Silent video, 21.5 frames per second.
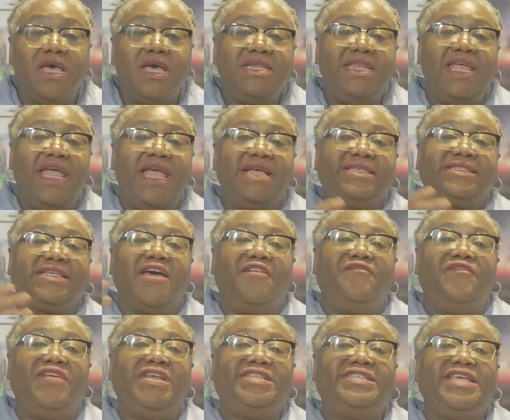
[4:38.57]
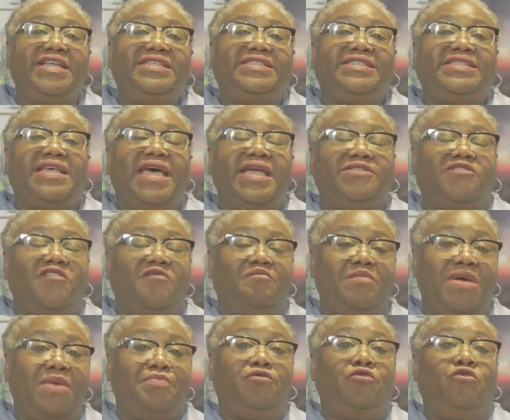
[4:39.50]
The excavated sites of
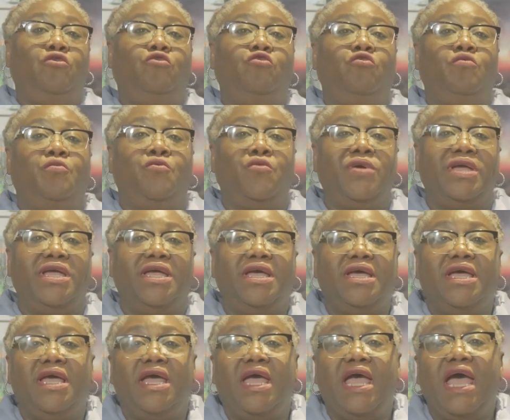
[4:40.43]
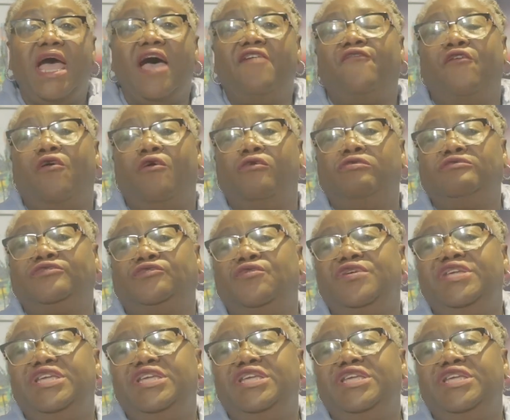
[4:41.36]
Mapungubwe have also